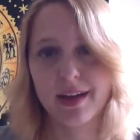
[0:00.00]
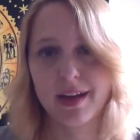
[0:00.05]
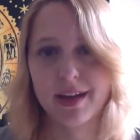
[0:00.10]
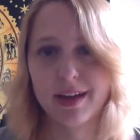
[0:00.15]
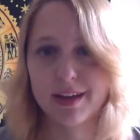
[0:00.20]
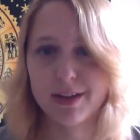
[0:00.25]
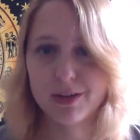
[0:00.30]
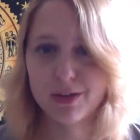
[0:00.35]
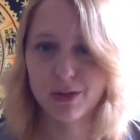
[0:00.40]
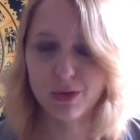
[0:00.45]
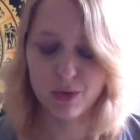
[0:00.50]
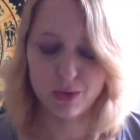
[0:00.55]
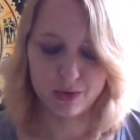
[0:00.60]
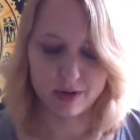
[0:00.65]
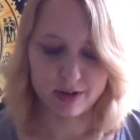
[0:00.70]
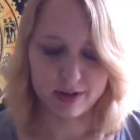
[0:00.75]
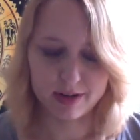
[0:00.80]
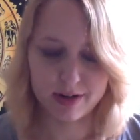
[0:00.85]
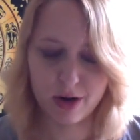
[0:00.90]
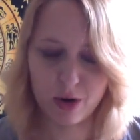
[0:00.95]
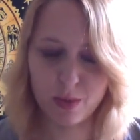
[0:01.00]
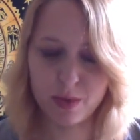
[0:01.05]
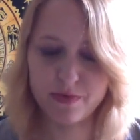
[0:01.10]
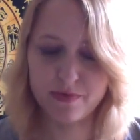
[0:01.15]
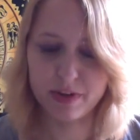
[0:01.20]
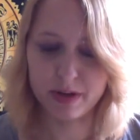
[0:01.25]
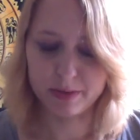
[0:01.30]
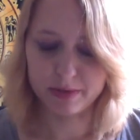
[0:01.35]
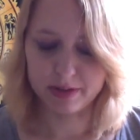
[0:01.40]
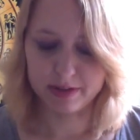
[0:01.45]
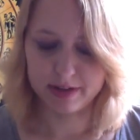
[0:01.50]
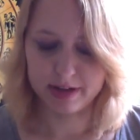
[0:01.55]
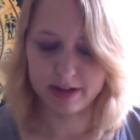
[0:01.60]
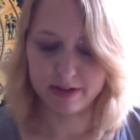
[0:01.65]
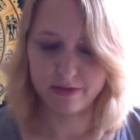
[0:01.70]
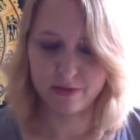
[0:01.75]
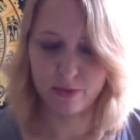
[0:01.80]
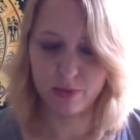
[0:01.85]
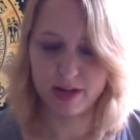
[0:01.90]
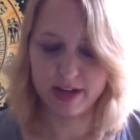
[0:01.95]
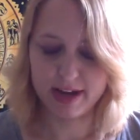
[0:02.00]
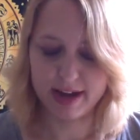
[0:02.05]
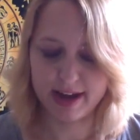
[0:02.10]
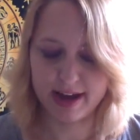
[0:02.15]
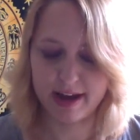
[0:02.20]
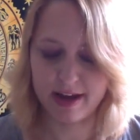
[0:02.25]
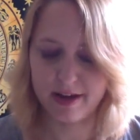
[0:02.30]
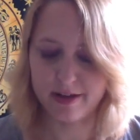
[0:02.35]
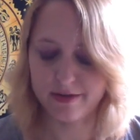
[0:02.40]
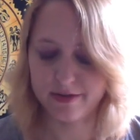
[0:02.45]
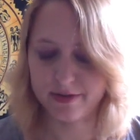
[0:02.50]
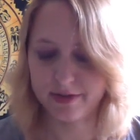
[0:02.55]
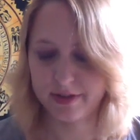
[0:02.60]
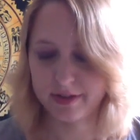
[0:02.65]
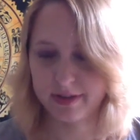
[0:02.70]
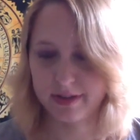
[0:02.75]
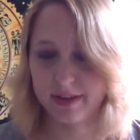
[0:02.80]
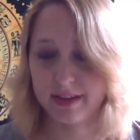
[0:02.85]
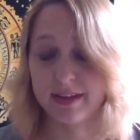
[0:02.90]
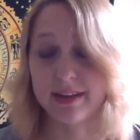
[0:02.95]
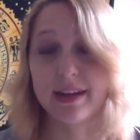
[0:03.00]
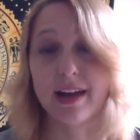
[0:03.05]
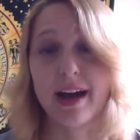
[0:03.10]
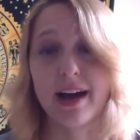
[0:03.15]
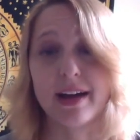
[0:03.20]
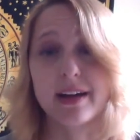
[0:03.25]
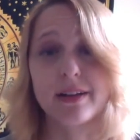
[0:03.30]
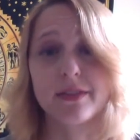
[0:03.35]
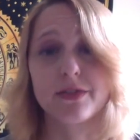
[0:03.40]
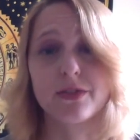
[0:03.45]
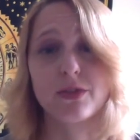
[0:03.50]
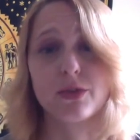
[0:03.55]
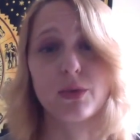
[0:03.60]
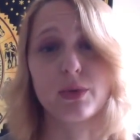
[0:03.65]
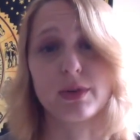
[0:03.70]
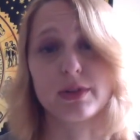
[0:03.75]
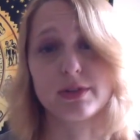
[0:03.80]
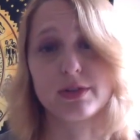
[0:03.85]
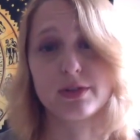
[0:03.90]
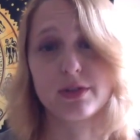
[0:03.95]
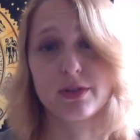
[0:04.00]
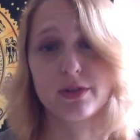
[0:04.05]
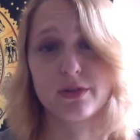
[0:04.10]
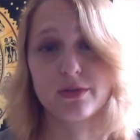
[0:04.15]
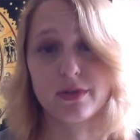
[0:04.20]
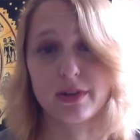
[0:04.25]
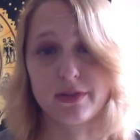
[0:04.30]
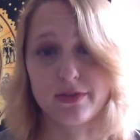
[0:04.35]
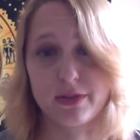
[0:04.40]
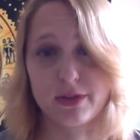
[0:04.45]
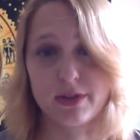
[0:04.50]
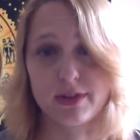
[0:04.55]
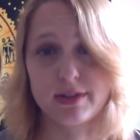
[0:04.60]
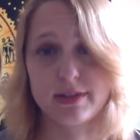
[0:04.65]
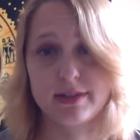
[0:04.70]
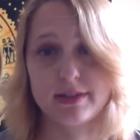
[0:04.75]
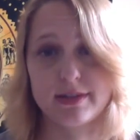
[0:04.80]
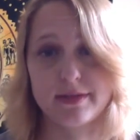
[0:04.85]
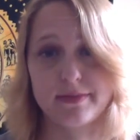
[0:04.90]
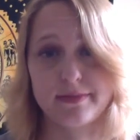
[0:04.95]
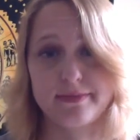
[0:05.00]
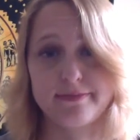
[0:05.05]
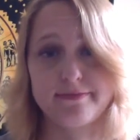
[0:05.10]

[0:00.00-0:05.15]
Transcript: In your home and family life, we have the Nine of Swords reversed.